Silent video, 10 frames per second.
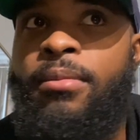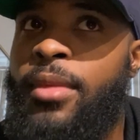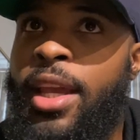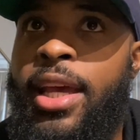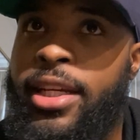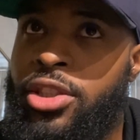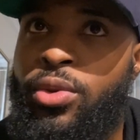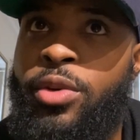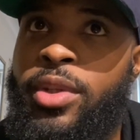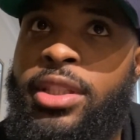
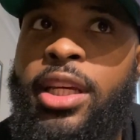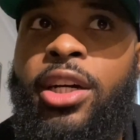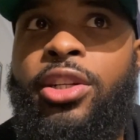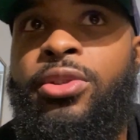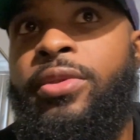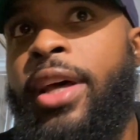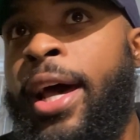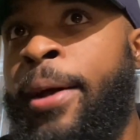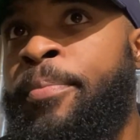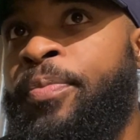History will tell you
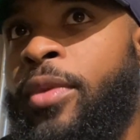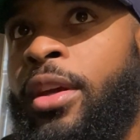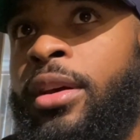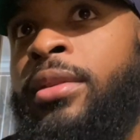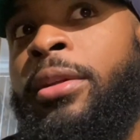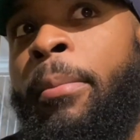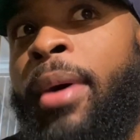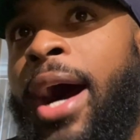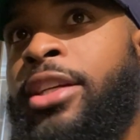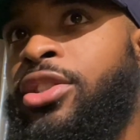that the
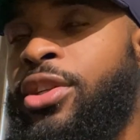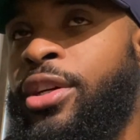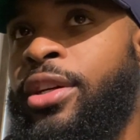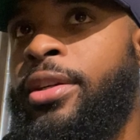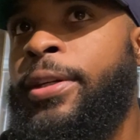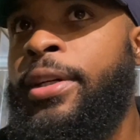boxer,